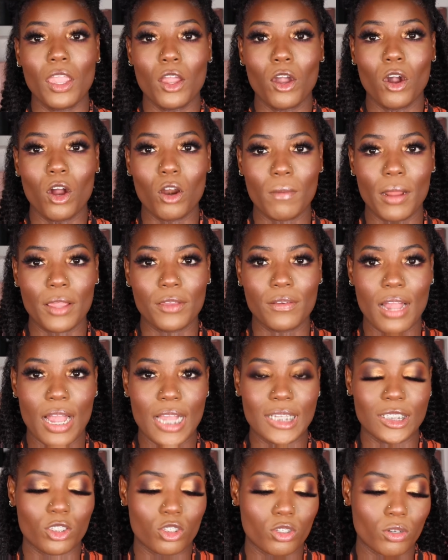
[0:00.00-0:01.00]
Alright you
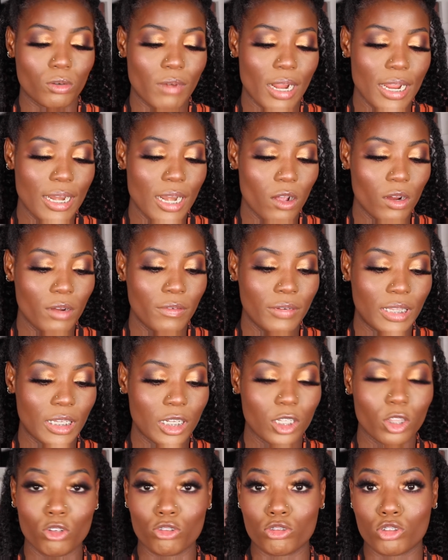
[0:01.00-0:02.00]
guys, so right now
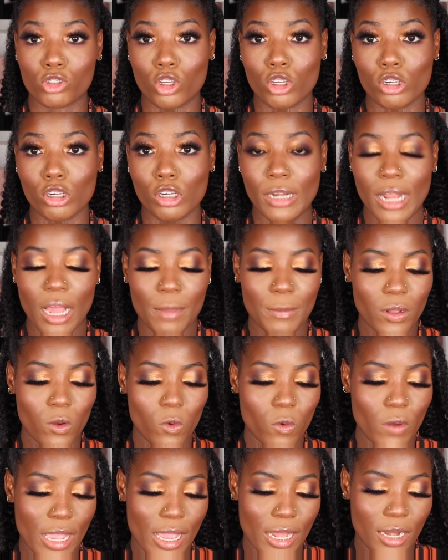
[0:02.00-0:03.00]
everything looks good. I'm gonna
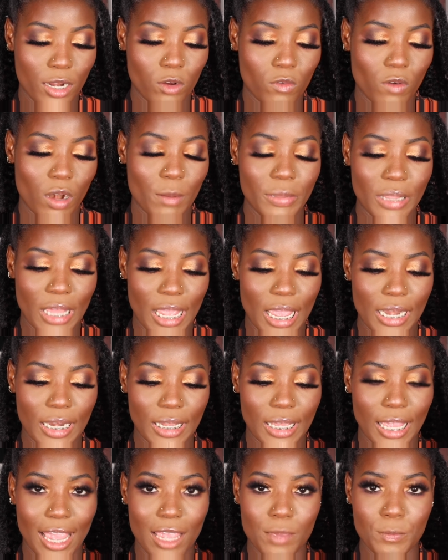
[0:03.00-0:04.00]
go ahead and grab the
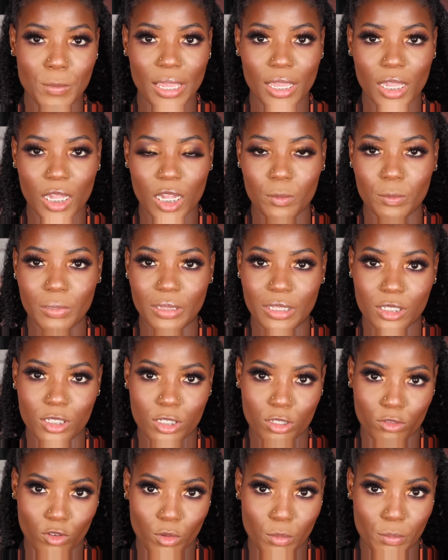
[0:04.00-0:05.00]
NK makeup. This
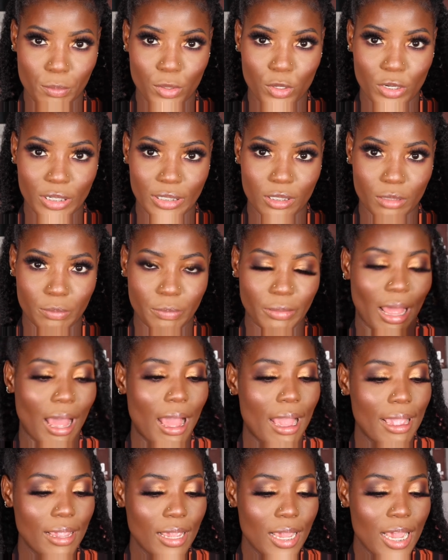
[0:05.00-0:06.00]
is from Beauty
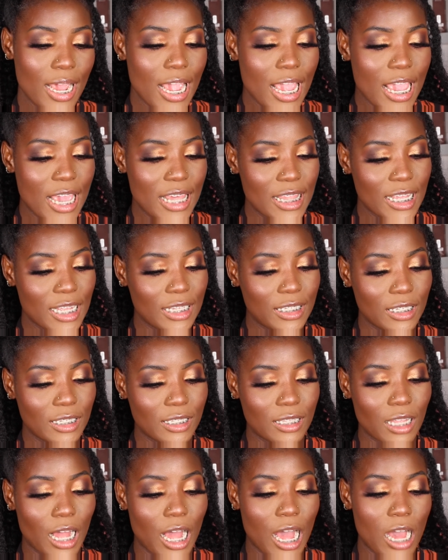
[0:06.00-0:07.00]
Supply, and this is
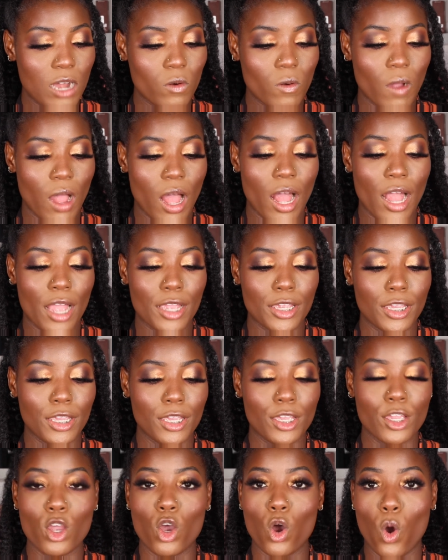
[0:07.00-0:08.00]
the Auto Eye
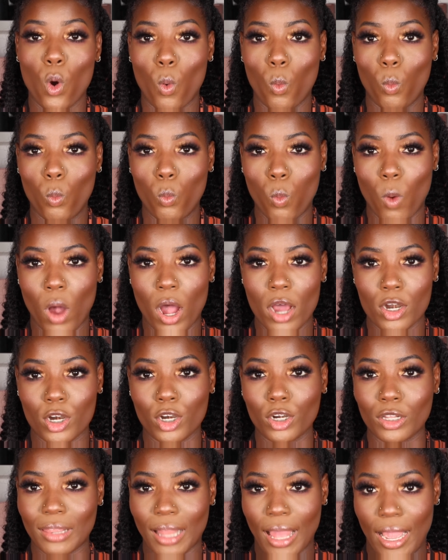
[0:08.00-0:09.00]

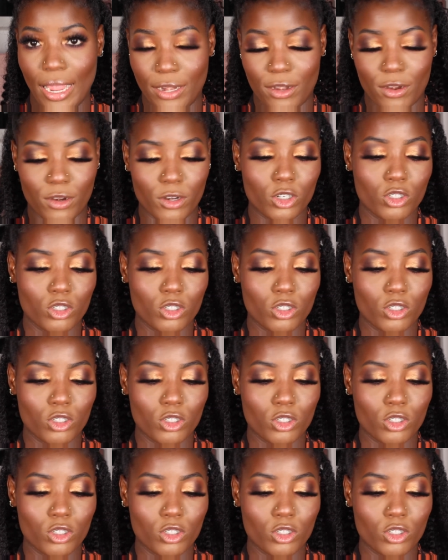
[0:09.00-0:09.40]
water liner.